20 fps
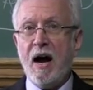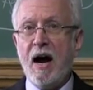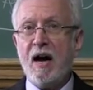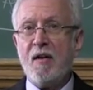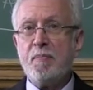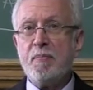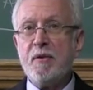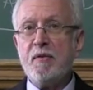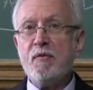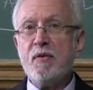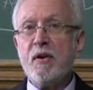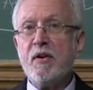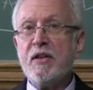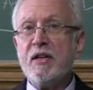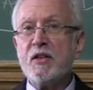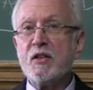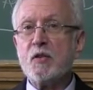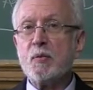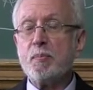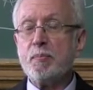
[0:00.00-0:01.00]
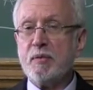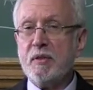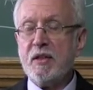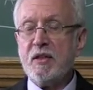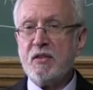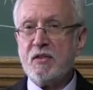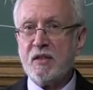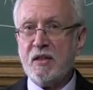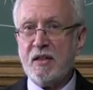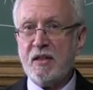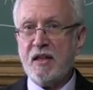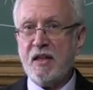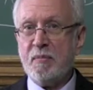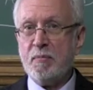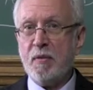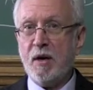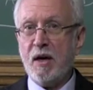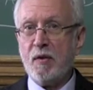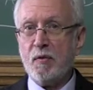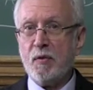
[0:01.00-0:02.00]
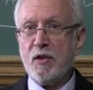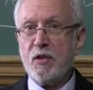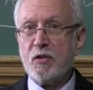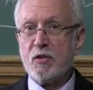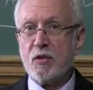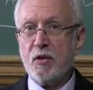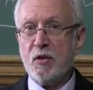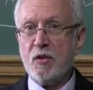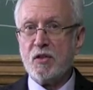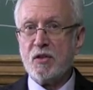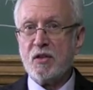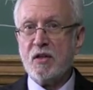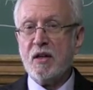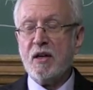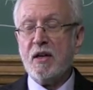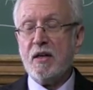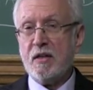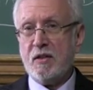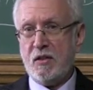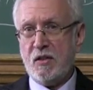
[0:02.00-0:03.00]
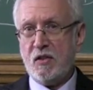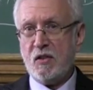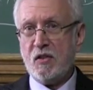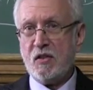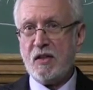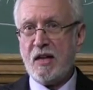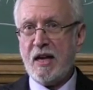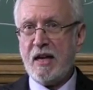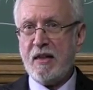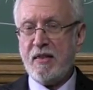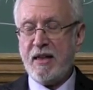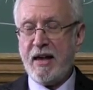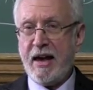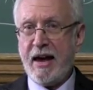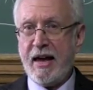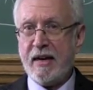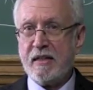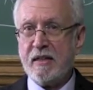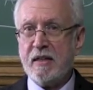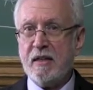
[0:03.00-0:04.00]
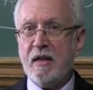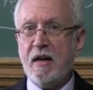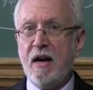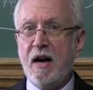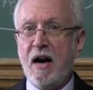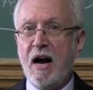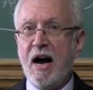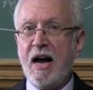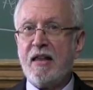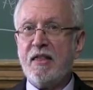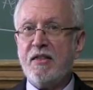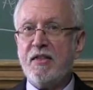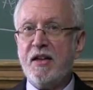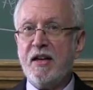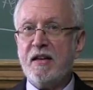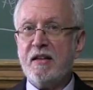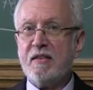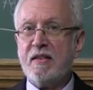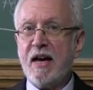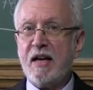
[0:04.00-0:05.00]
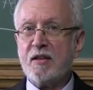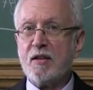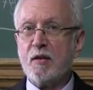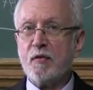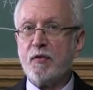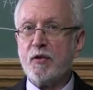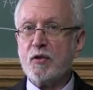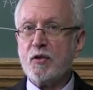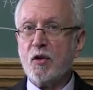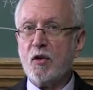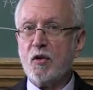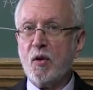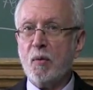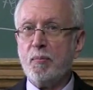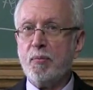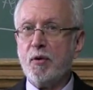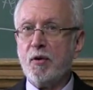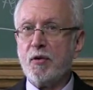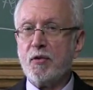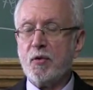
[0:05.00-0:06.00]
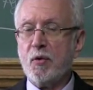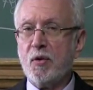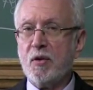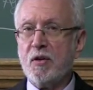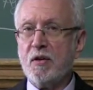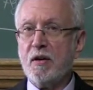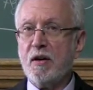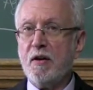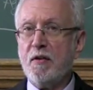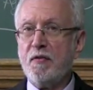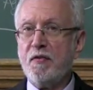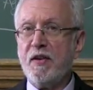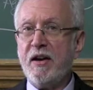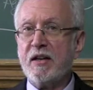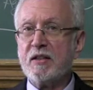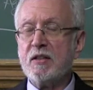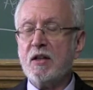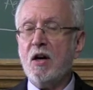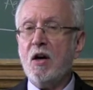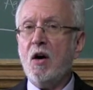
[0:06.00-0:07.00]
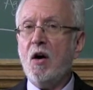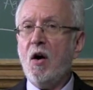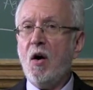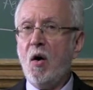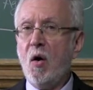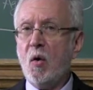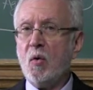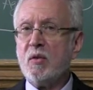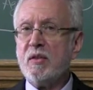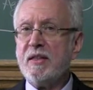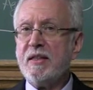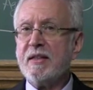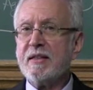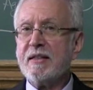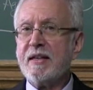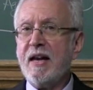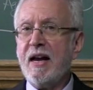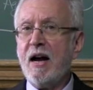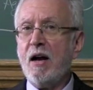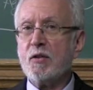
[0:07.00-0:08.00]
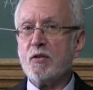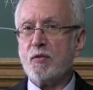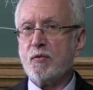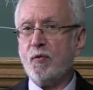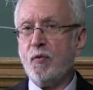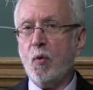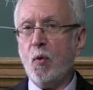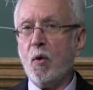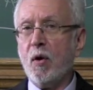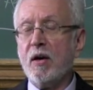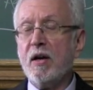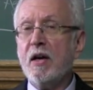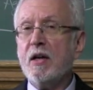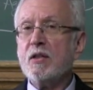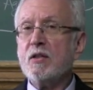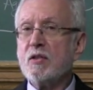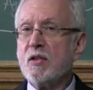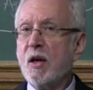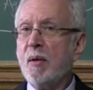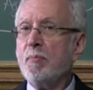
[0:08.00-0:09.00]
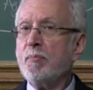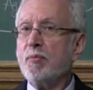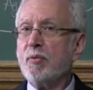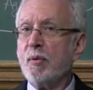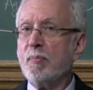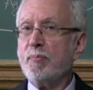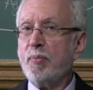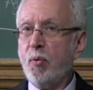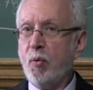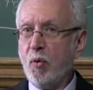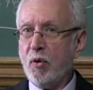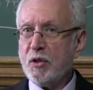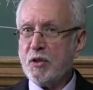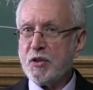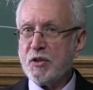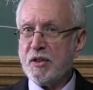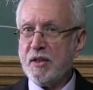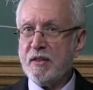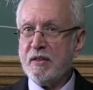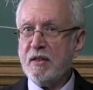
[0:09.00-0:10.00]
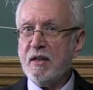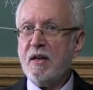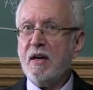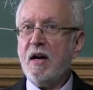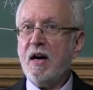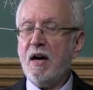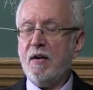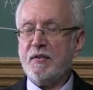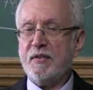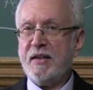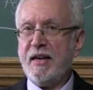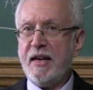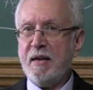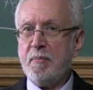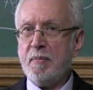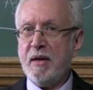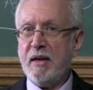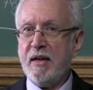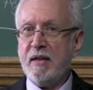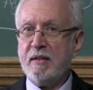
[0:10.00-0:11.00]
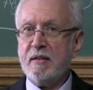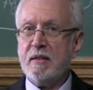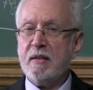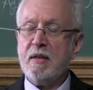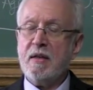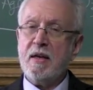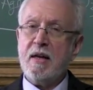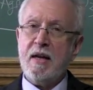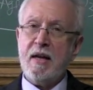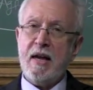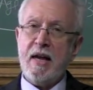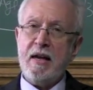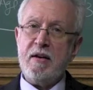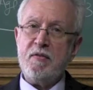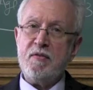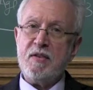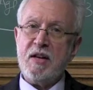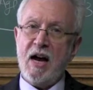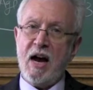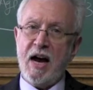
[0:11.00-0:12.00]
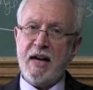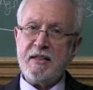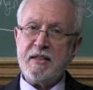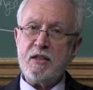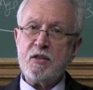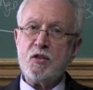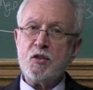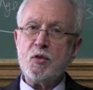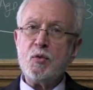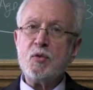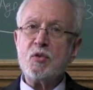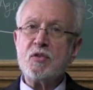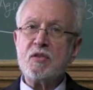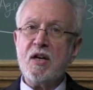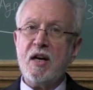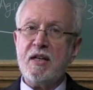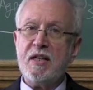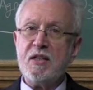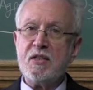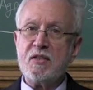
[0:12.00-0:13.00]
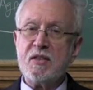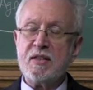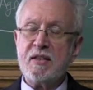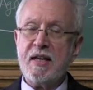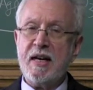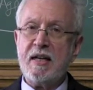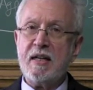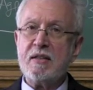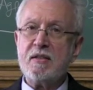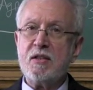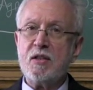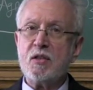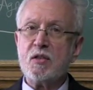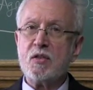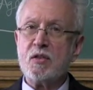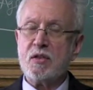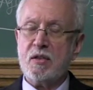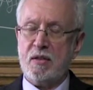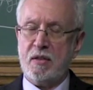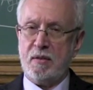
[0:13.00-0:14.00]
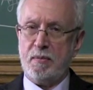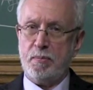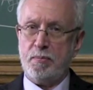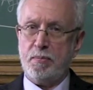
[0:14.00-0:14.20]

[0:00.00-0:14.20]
I've been very explicit in my research to say that I think that the fraternal birth order effect only accounts for some proportion of gay men. And I did two studies to get at this